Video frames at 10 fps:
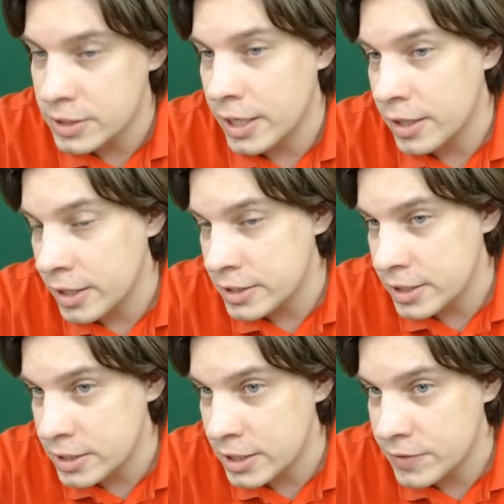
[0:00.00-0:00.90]
and they
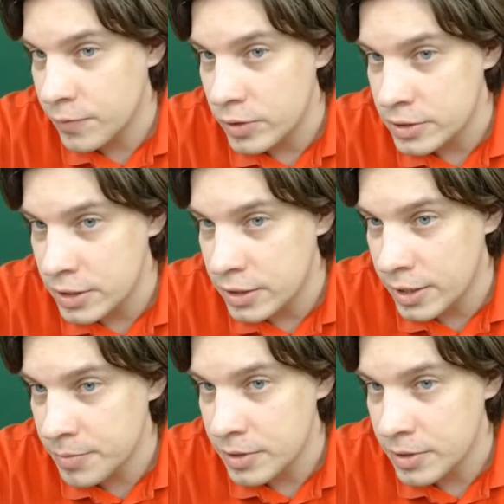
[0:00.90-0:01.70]
successfully did them.